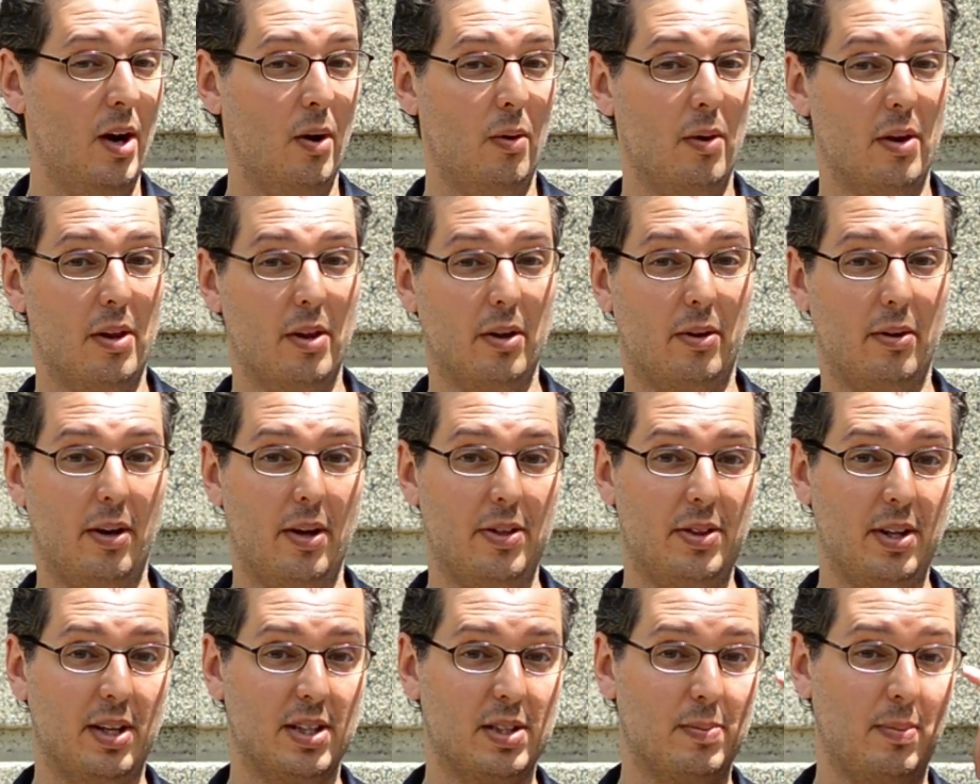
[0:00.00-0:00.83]
One of the
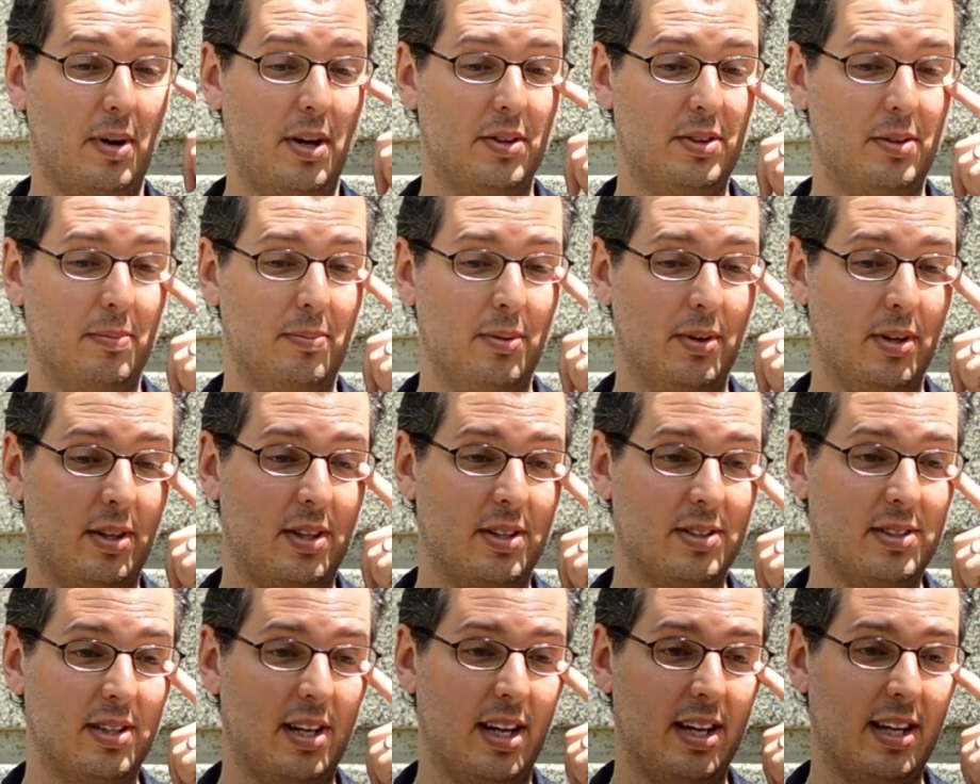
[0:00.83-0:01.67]
great things about the book
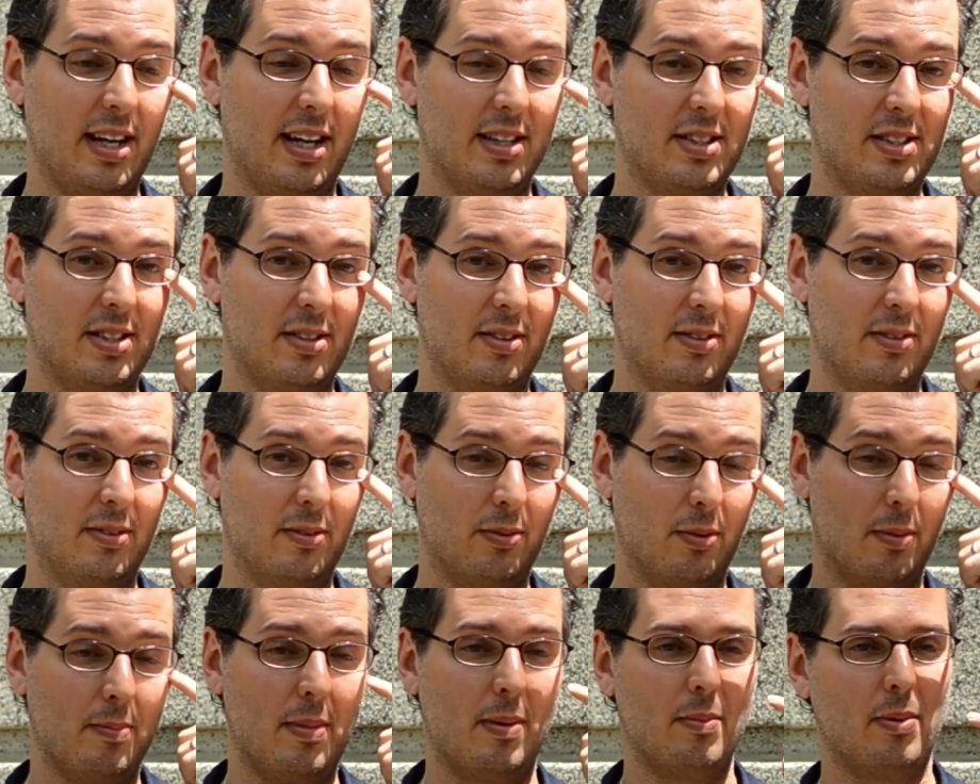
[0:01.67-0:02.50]
is that I got to
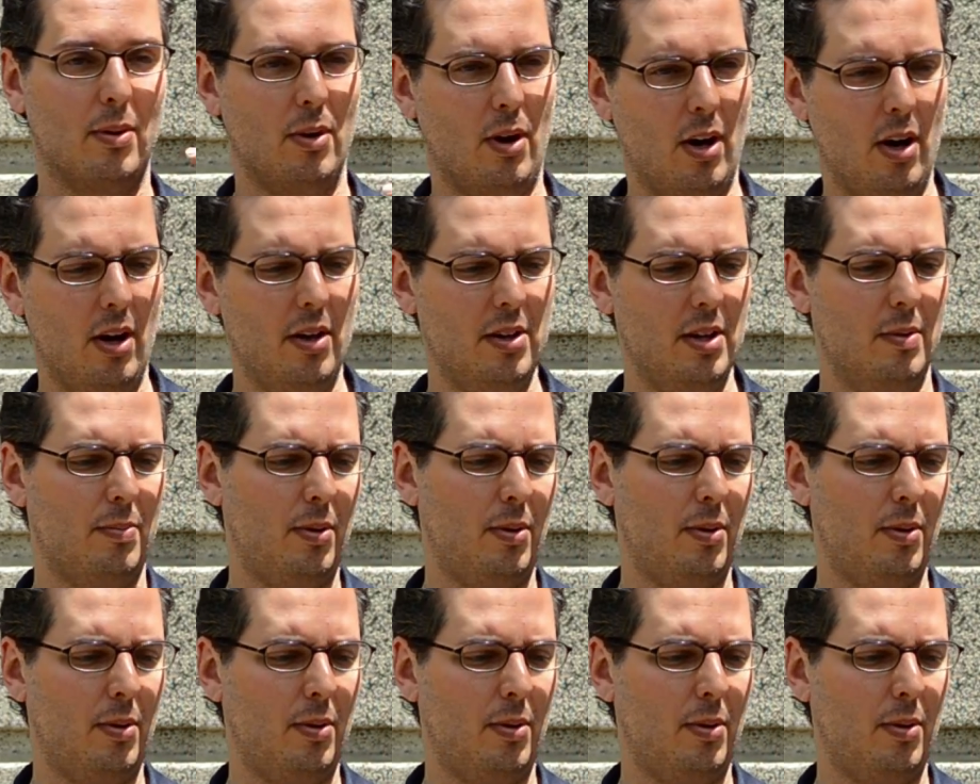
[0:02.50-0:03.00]
remember all the